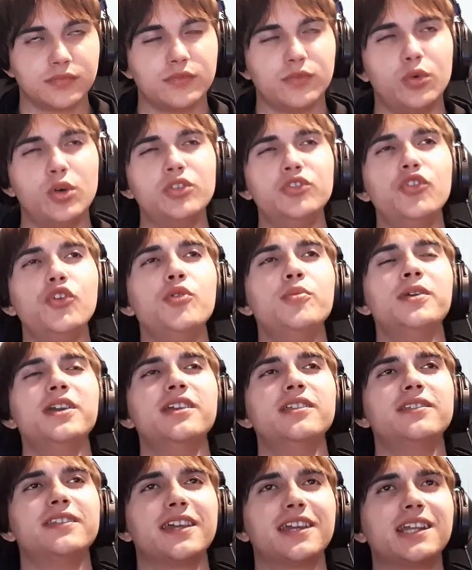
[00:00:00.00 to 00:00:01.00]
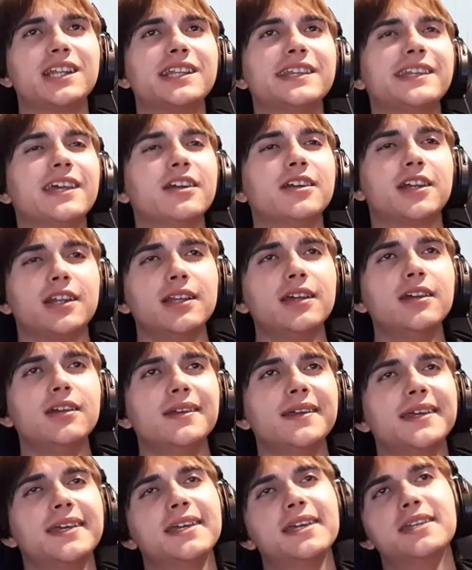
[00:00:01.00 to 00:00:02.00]
What do you mean? There
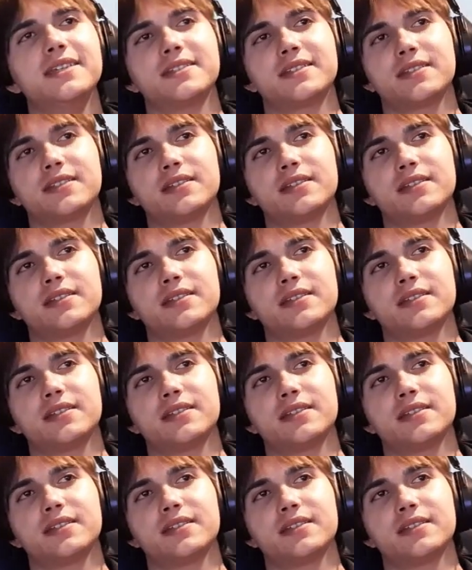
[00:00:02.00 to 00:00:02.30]
clearly is.